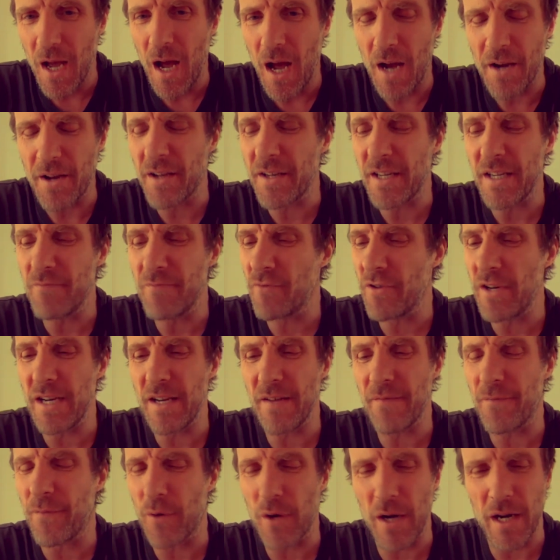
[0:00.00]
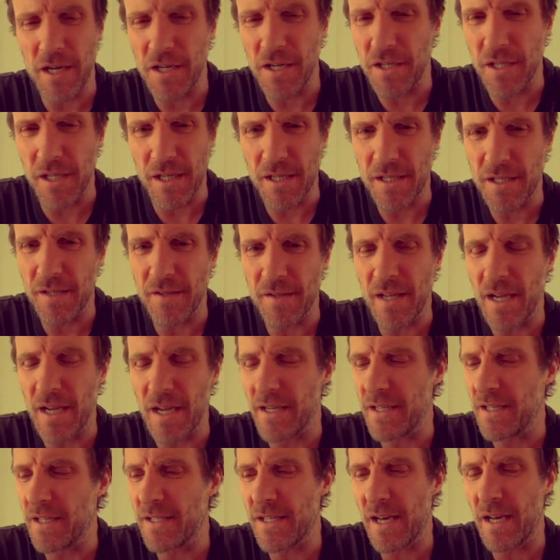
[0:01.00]
And I didn't read it for ages. And
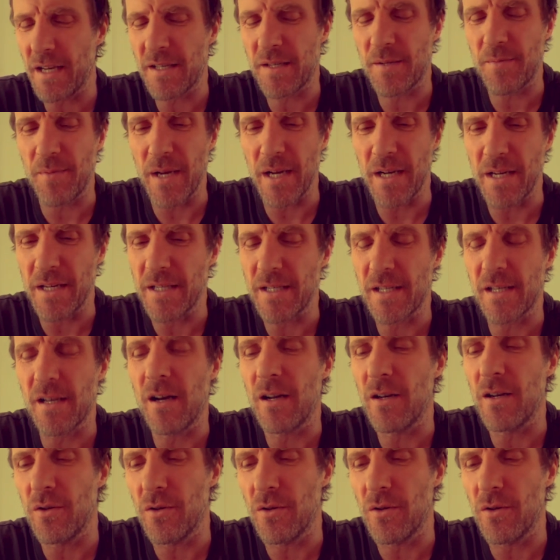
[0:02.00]
then he texted me and he's like,